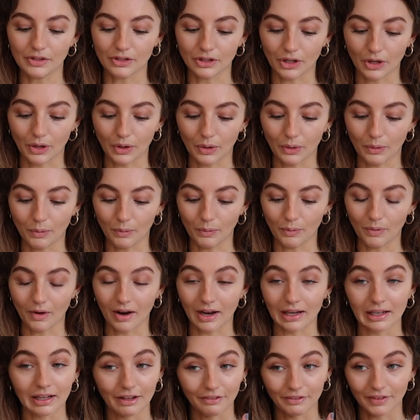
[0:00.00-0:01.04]
so
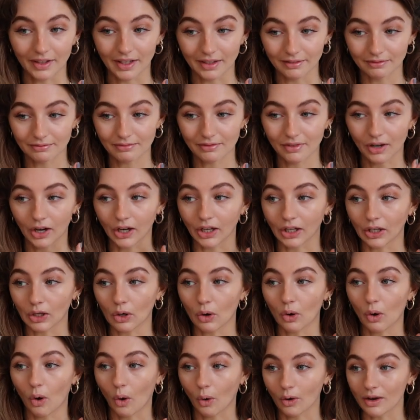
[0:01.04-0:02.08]
I love it. I
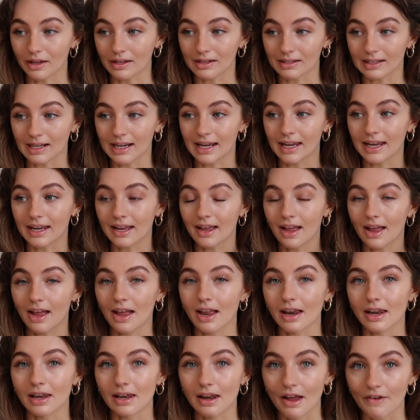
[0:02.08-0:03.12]
honestly
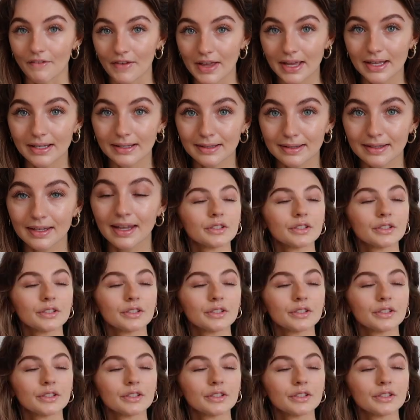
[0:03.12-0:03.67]
love it.